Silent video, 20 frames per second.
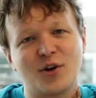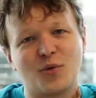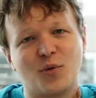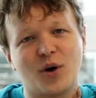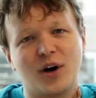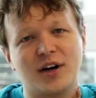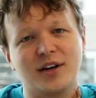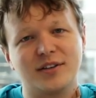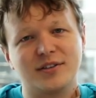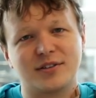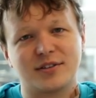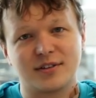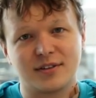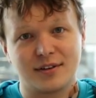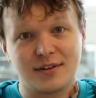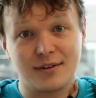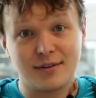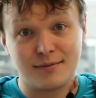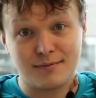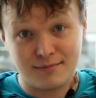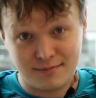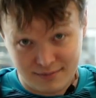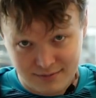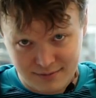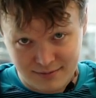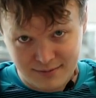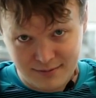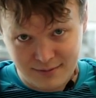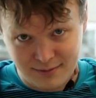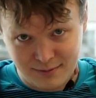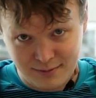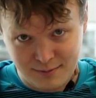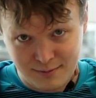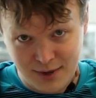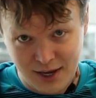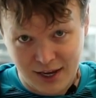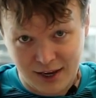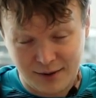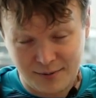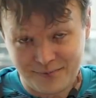was
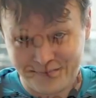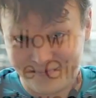me,